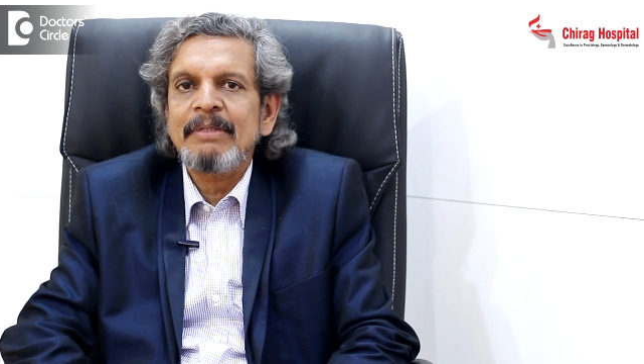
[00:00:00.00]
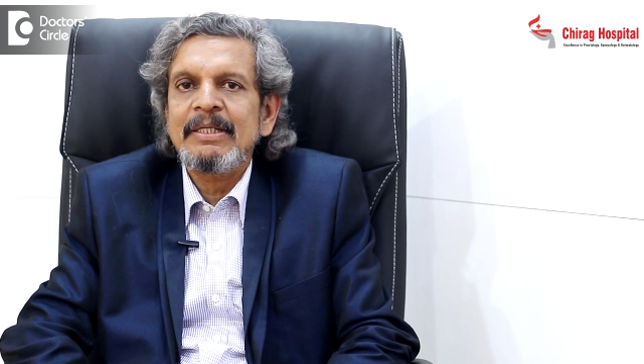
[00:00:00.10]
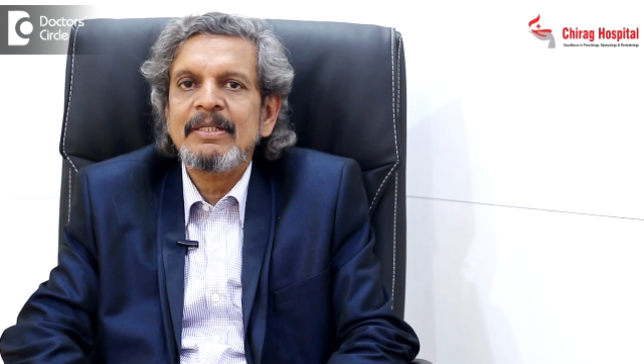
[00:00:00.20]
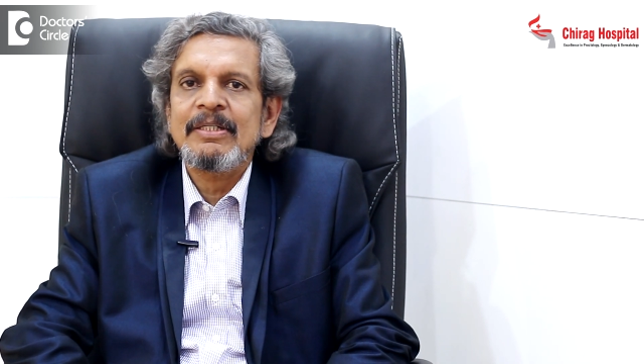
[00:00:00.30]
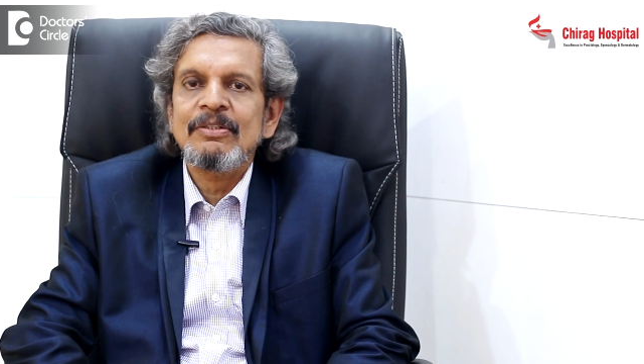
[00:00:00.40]

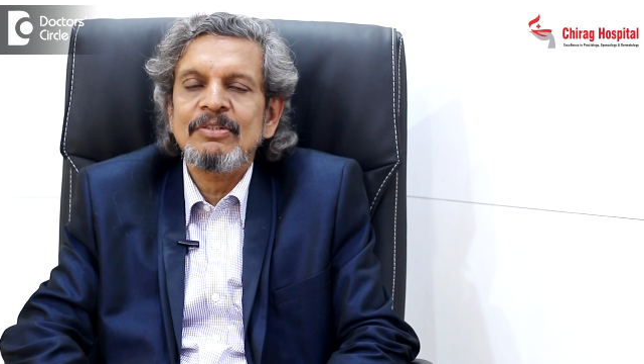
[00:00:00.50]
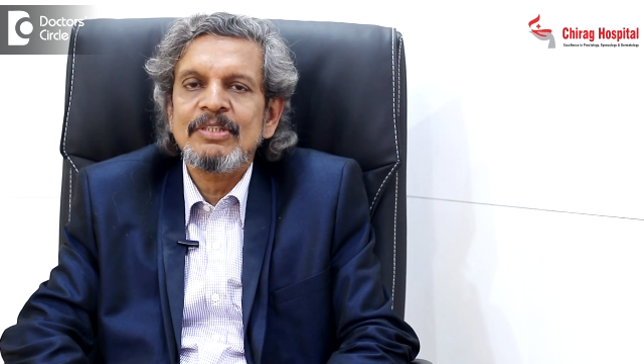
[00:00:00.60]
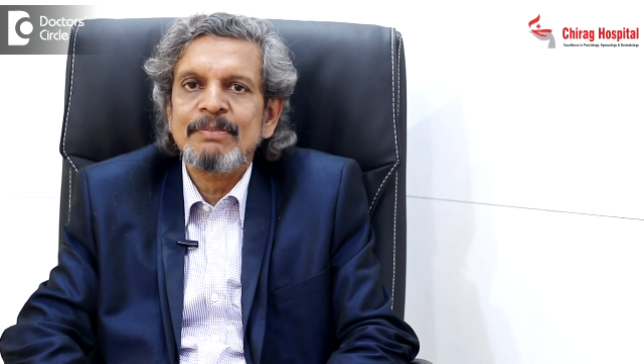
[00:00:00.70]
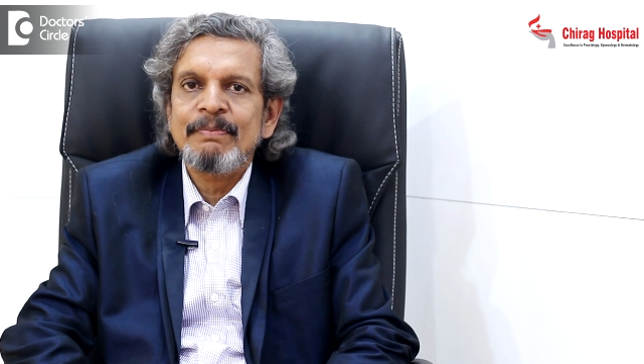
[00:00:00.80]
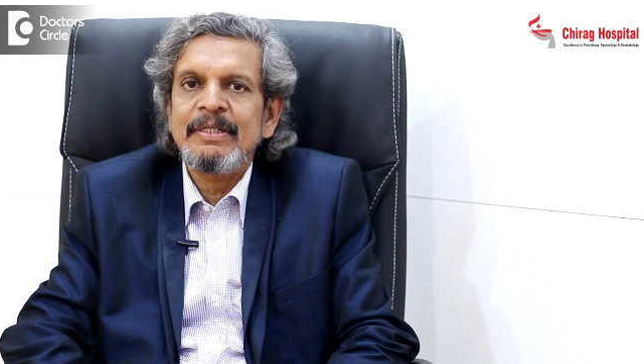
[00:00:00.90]
pain
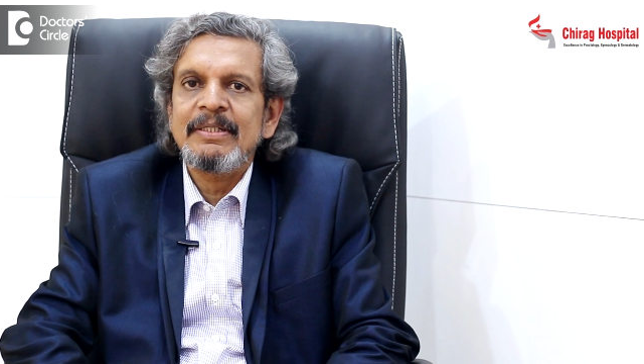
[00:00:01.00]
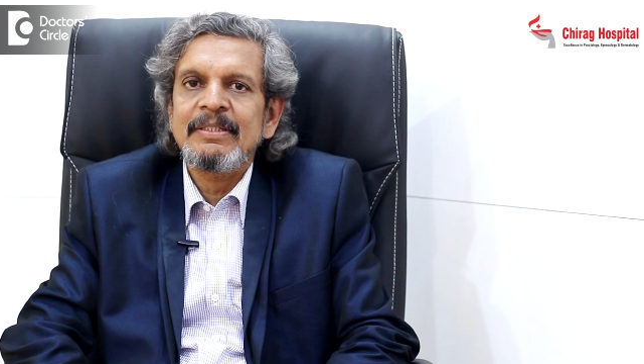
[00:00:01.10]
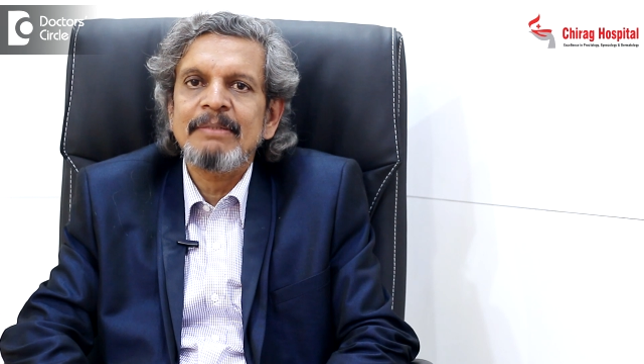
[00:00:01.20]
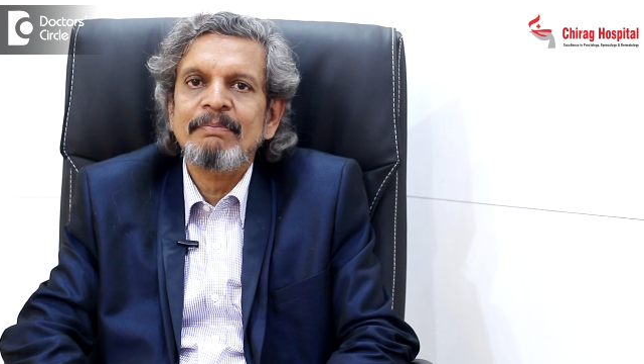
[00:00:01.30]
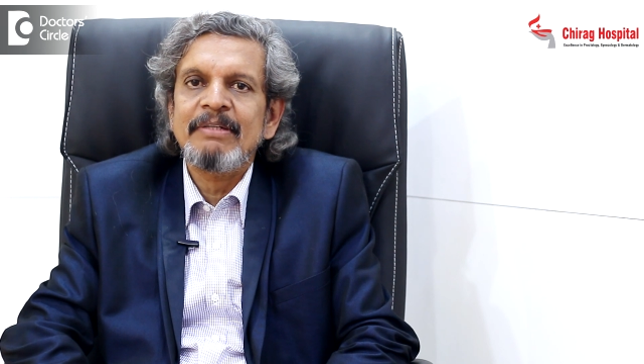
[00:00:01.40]
continuous pain
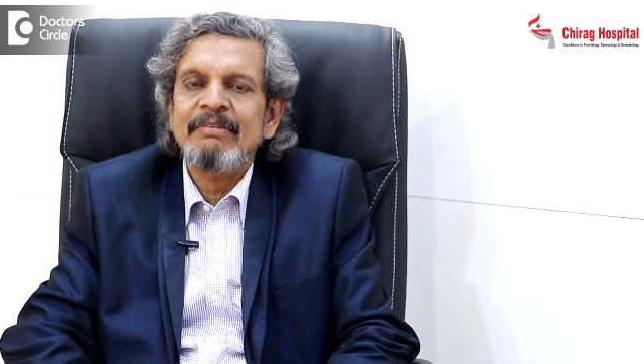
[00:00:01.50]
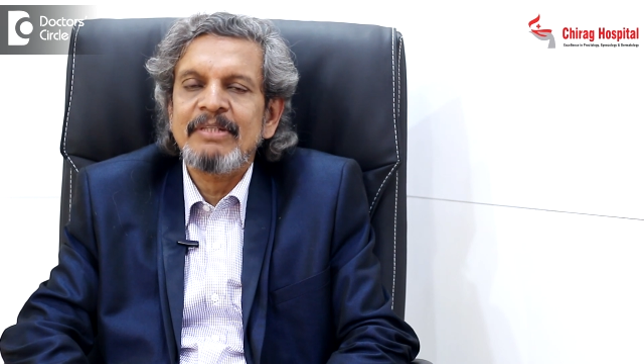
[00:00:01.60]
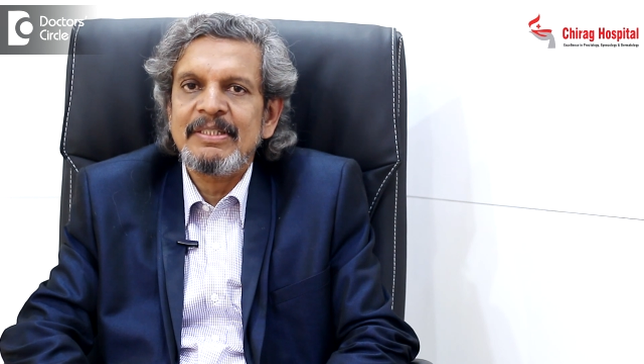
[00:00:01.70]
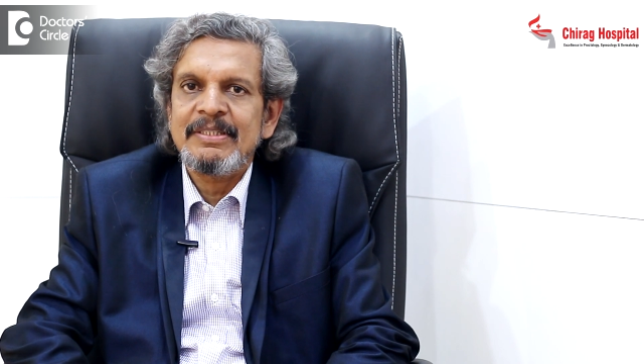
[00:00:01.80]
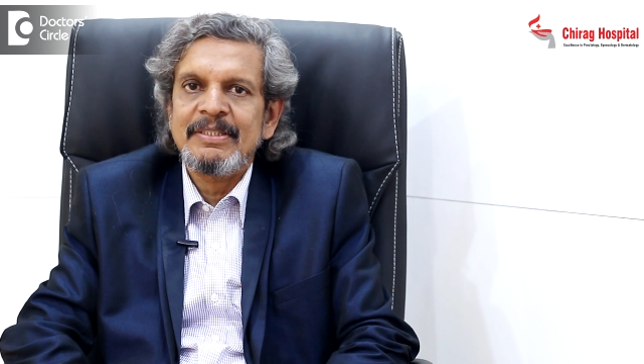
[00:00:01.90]
in the
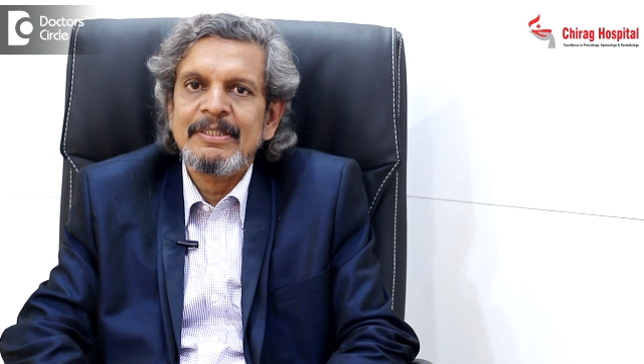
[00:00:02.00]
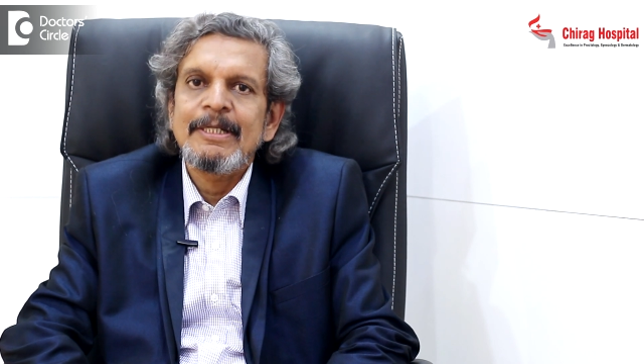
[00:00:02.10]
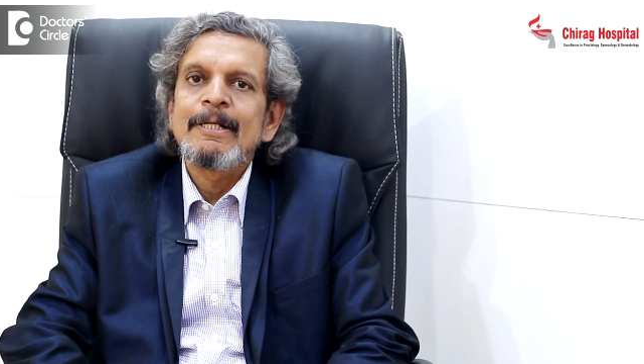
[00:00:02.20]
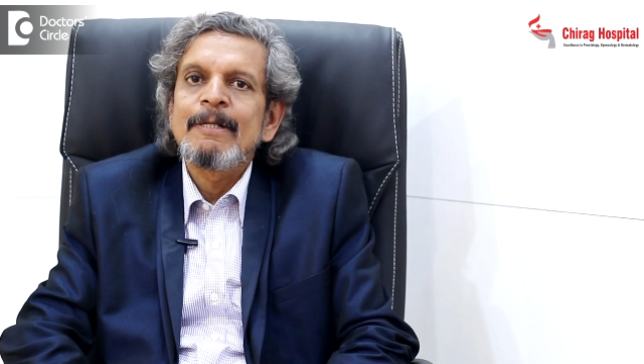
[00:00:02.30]
pelvic region.